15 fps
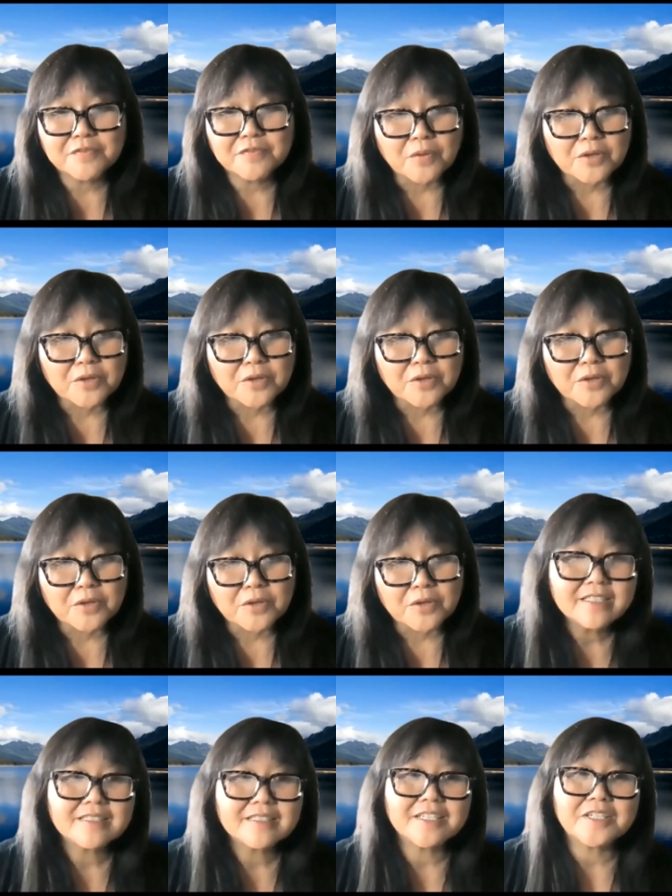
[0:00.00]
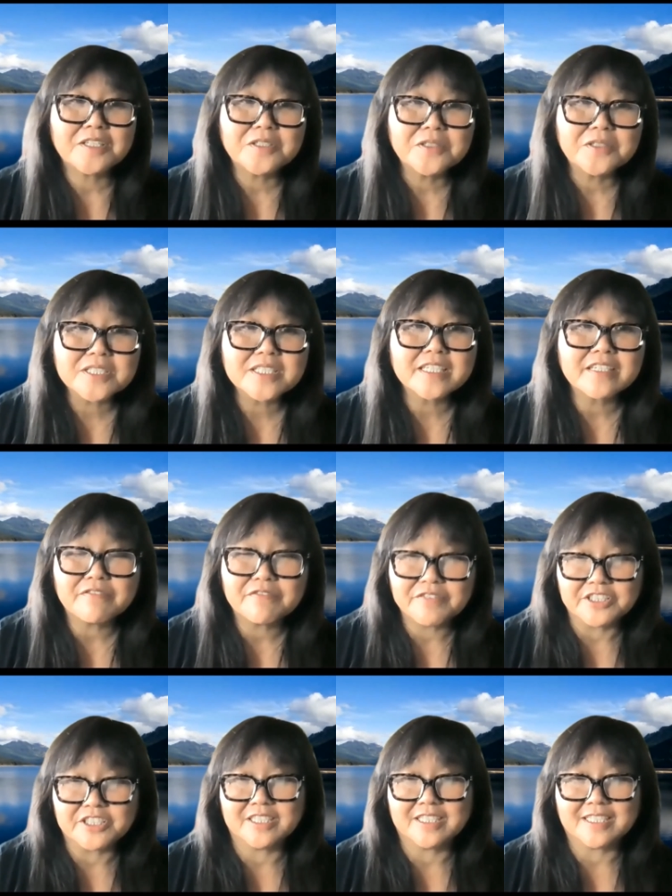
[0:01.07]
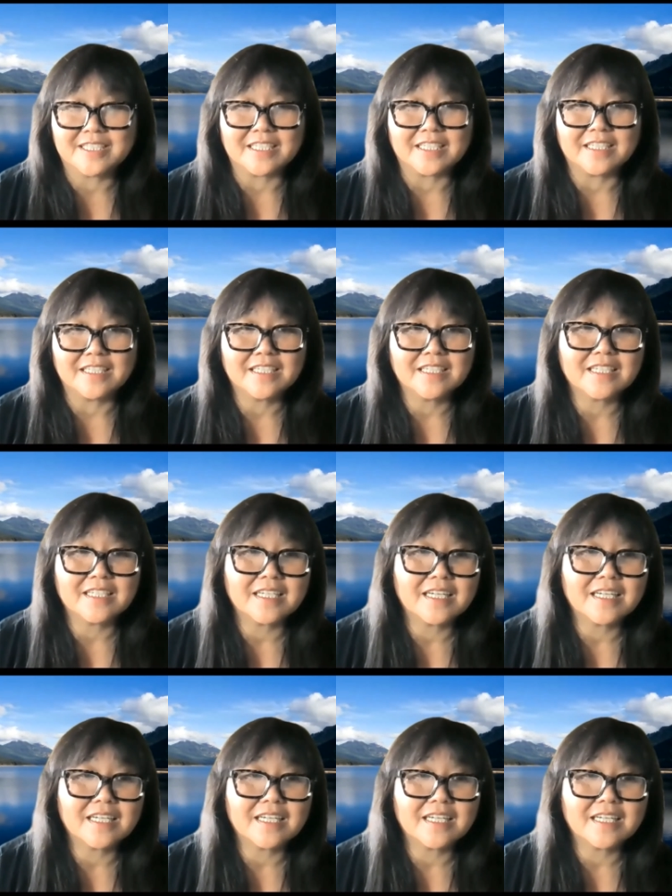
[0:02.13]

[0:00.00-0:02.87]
Unfortunately, using efficiency